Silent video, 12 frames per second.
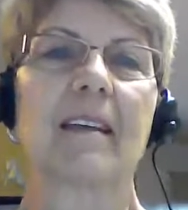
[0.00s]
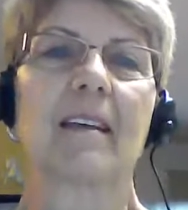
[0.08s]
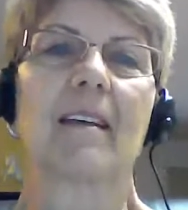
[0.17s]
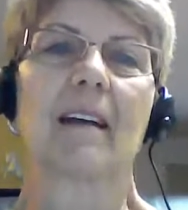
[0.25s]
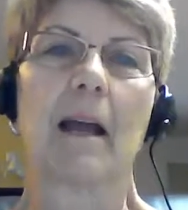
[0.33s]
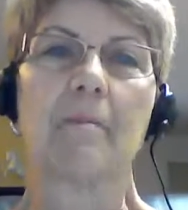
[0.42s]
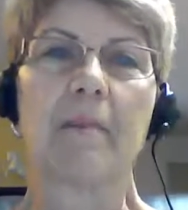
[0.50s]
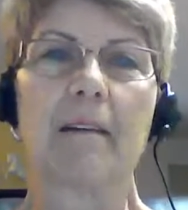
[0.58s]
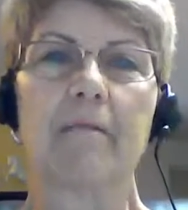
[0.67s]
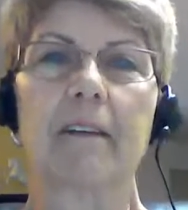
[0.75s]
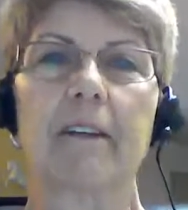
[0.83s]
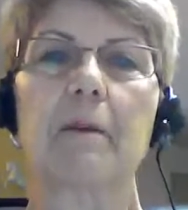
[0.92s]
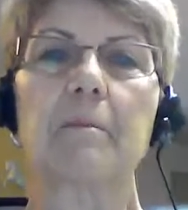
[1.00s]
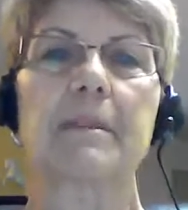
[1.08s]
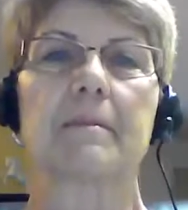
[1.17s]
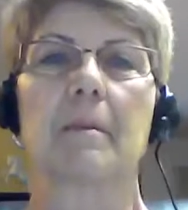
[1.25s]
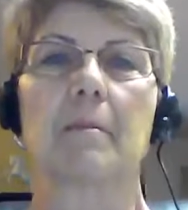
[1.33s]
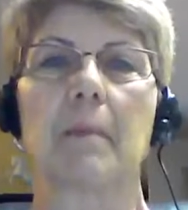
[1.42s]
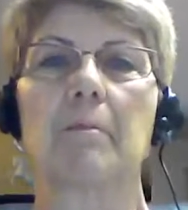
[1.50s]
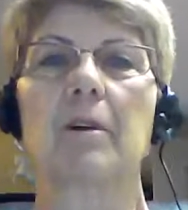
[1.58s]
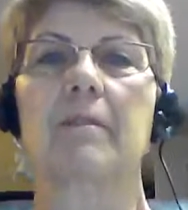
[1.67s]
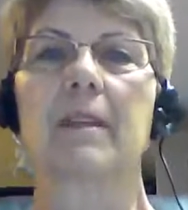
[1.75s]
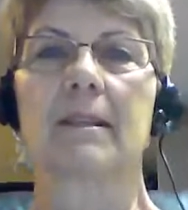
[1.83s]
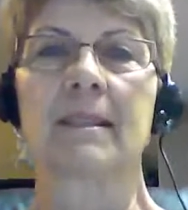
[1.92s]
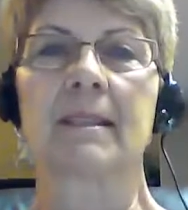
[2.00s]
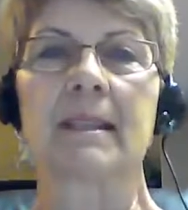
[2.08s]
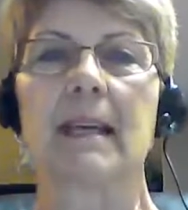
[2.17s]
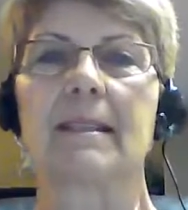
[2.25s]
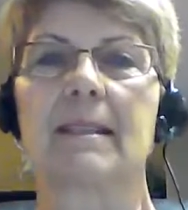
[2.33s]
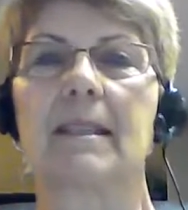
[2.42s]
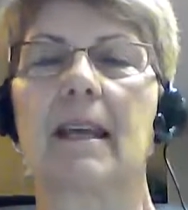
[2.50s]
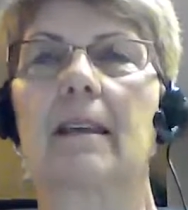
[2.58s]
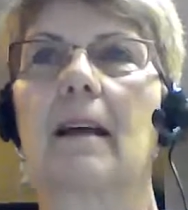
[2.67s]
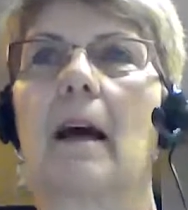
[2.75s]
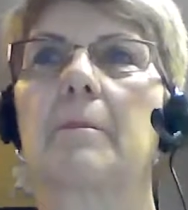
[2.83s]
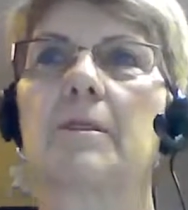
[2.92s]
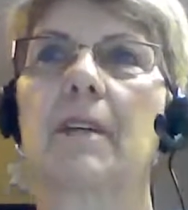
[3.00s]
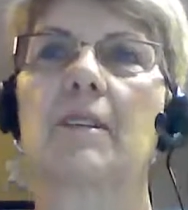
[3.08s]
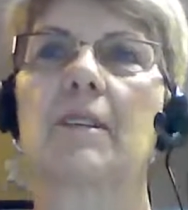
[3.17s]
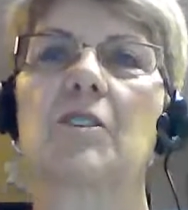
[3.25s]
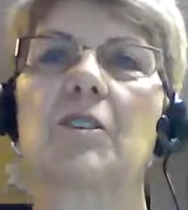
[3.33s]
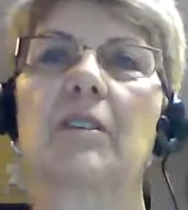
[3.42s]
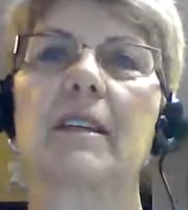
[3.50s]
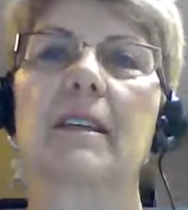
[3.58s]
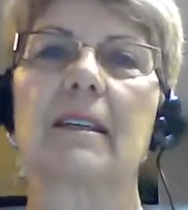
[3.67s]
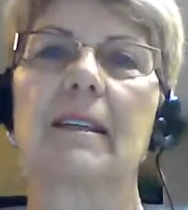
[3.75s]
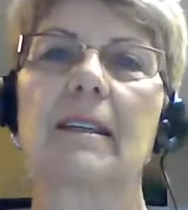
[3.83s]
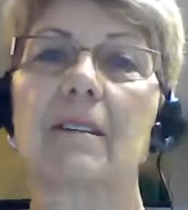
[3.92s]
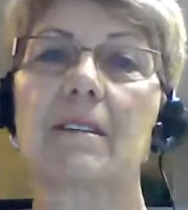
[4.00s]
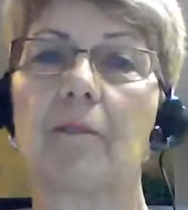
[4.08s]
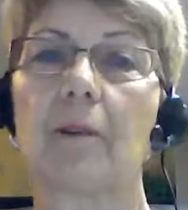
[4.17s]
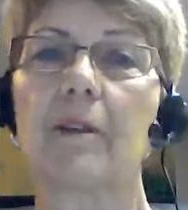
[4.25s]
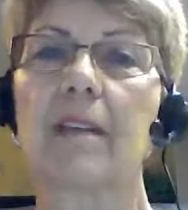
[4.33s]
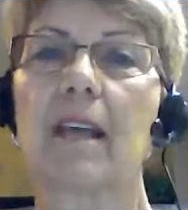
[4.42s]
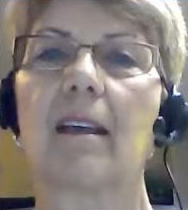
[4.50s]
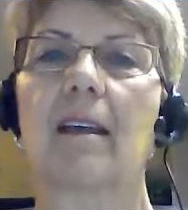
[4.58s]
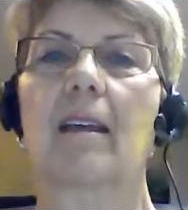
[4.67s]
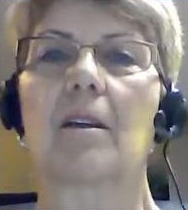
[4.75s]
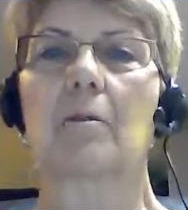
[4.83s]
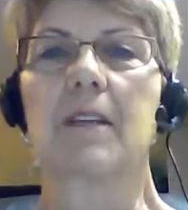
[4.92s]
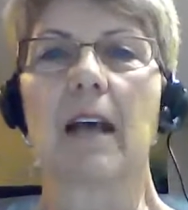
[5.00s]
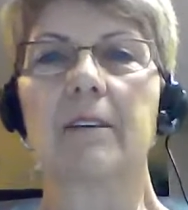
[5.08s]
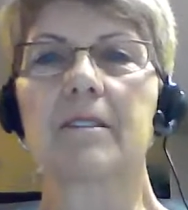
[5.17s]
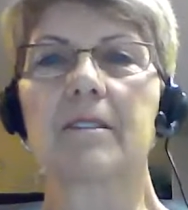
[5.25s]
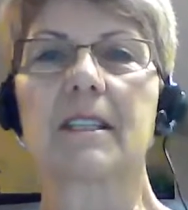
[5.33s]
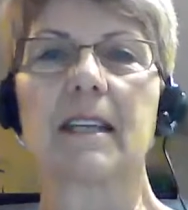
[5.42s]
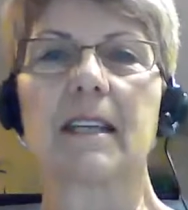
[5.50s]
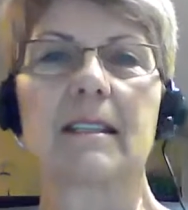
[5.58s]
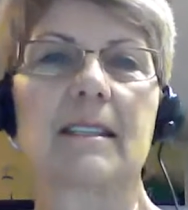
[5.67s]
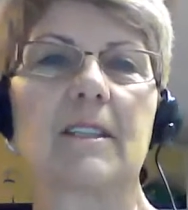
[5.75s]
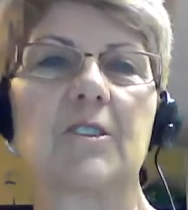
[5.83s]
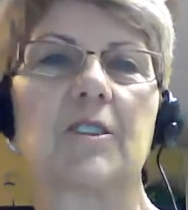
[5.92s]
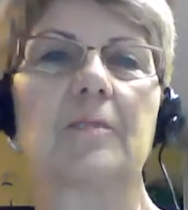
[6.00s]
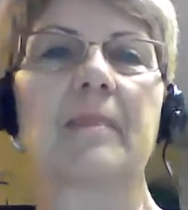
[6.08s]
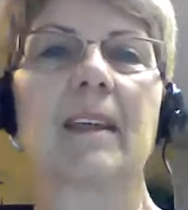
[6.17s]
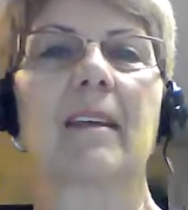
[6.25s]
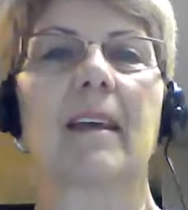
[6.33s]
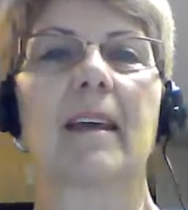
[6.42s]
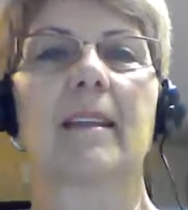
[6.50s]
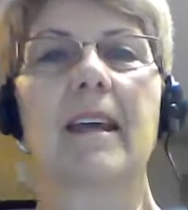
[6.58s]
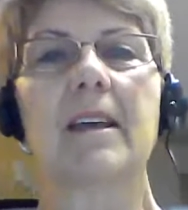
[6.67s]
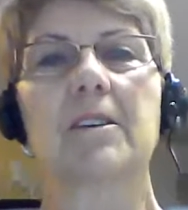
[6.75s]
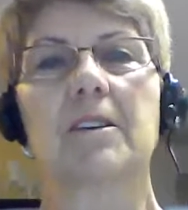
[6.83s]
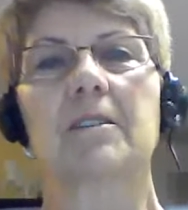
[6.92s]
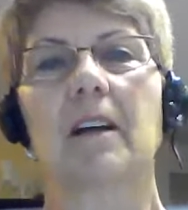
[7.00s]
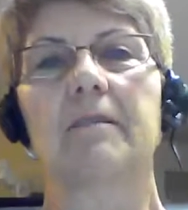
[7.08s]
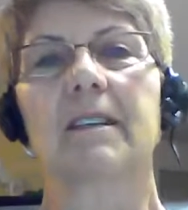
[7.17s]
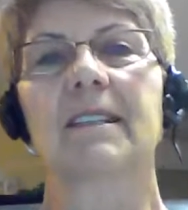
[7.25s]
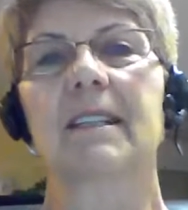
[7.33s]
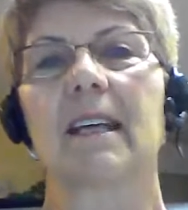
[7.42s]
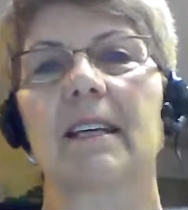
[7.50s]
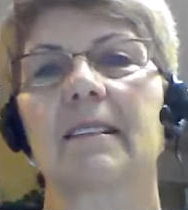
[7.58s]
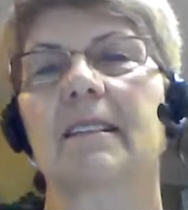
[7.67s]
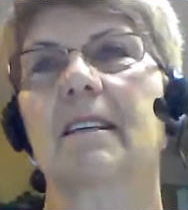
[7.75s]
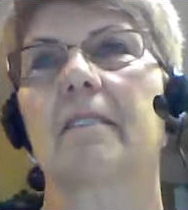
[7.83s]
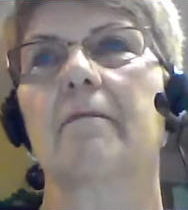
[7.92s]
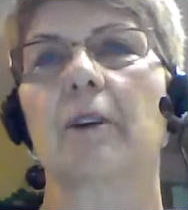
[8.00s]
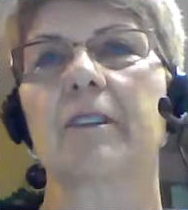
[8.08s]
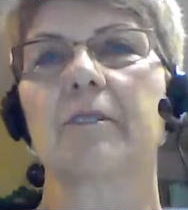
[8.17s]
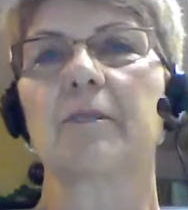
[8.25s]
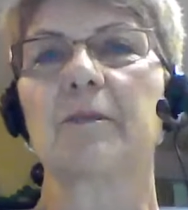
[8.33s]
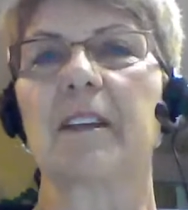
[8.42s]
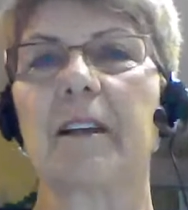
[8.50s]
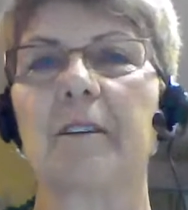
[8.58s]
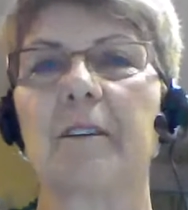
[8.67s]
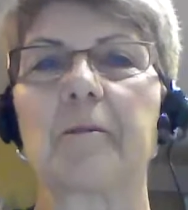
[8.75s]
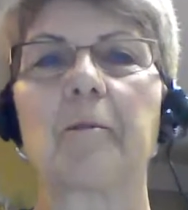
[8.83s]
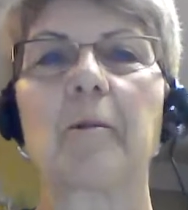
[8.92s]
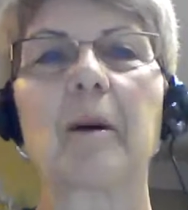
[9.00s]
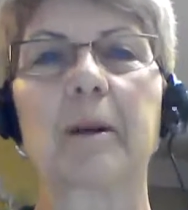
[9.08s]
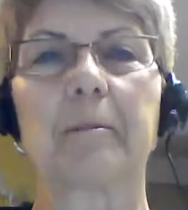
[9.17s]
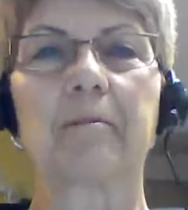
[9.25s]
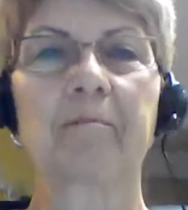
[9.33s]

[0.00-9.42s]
I'm Pat Phillips, member of the CSTA Computational Thinking Task Force, retired CS teacher, and the editor of the CSTA Voice newsletter. Welcome.